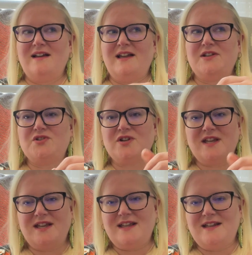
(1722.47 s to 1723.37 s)

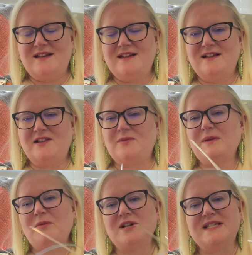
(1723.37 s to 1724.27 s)
intricate, a little bit
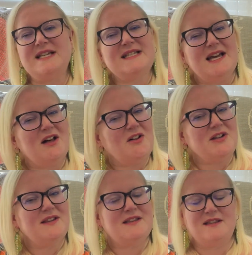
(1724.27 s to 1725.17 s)
more detailed
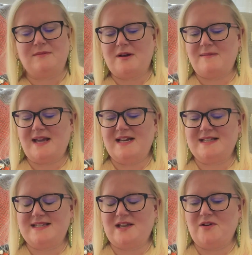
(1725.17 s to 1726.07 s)
than the mermaid.
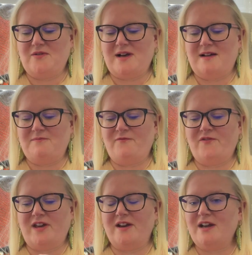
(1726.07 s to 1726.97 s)
And so I'm
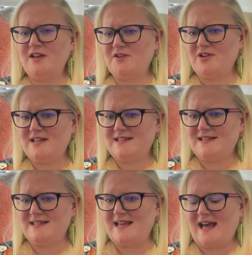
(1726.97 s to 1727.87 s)
very curious to
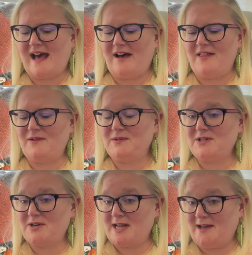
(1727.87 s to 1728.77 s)
see how that will
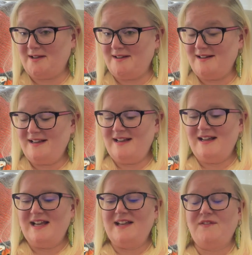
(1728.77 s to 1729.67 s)
turn out.
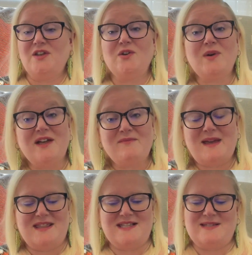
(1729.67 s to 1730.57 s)
If you have
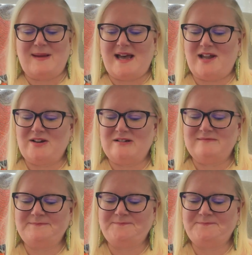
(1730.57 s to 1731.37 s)
made this pattern